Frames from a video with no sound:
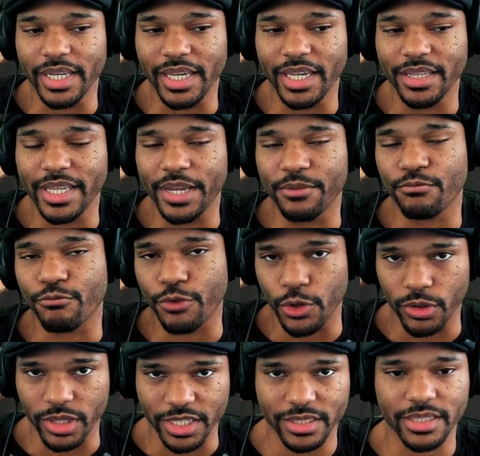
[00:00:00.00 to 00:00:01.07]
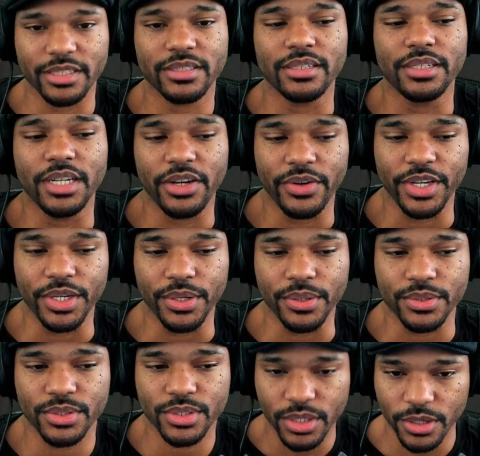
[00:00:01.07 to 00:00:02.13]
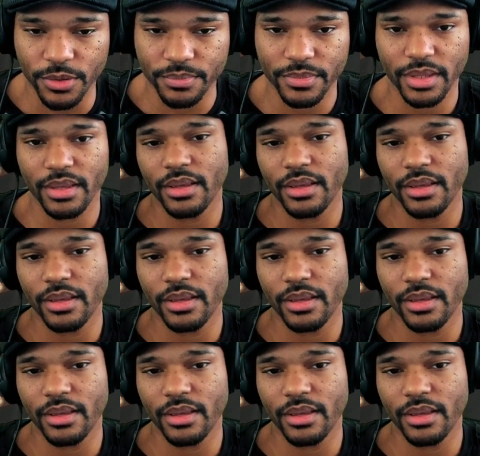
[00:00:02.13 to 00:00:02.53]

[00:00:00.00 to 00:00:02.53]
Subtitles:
in a realistic scenario. So